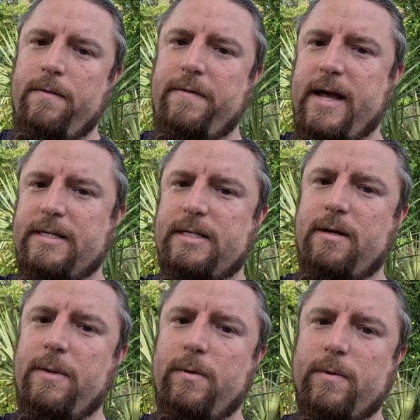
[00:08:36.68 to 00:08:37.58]
that's going
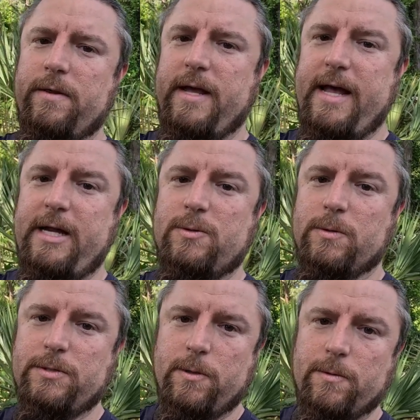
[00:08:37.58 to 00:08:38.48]
to be where the
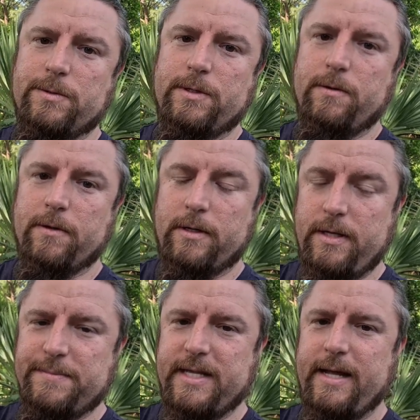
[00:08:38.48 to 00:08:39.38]
actual total solar
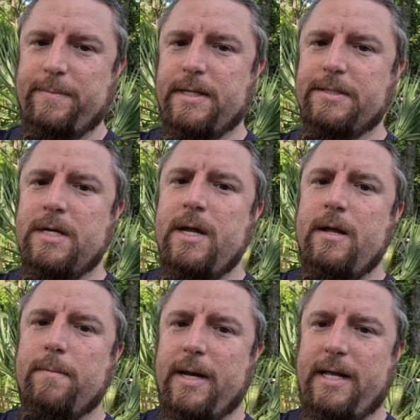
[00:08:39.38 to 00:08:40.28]
eclipse happens.
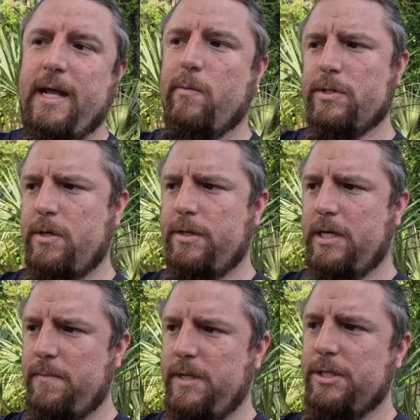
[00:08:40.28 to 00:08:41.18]
My camera is already
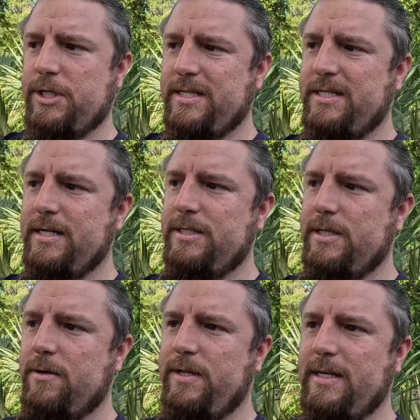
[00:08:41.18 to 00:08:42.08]
going to be adjusted,
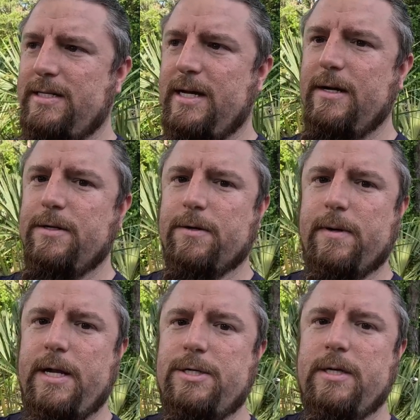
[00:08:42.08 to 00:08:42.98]
so the entire
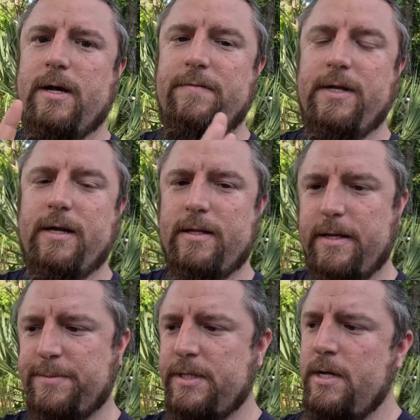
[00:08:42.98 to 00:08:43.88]
duration of the
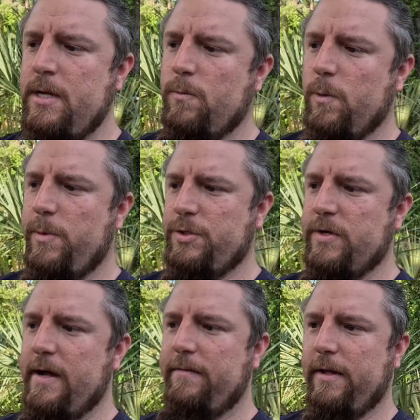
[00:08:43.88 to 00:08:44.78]
eclipse will be
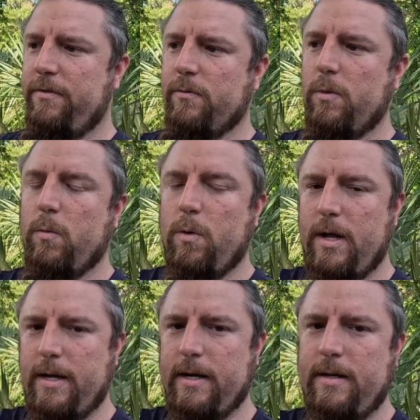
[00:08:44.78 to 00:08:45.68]
traveling through
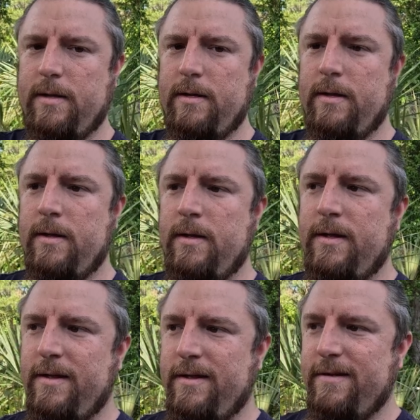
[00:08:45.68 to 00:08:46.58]
one
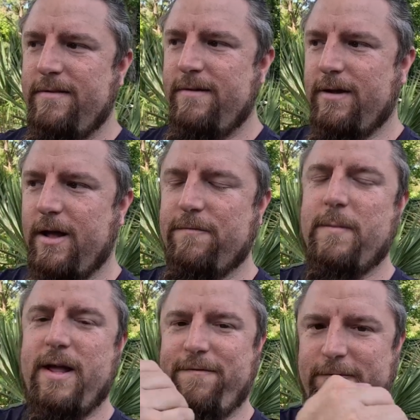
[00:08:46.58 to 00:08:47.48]
of
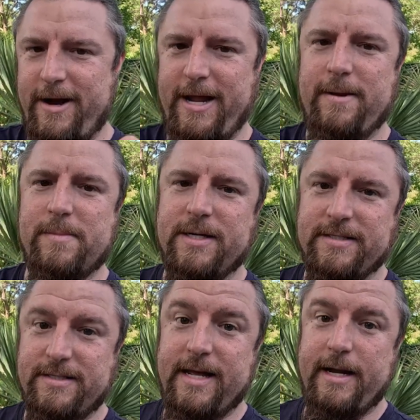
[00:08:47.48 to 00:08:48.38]
my framed
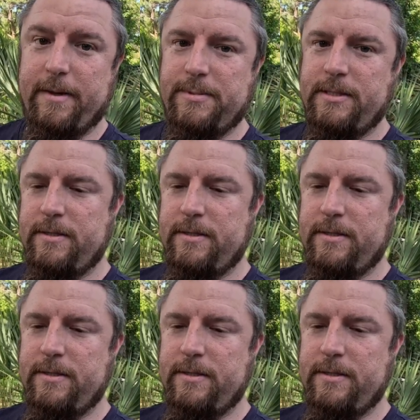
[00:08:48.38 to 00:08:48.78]
setups.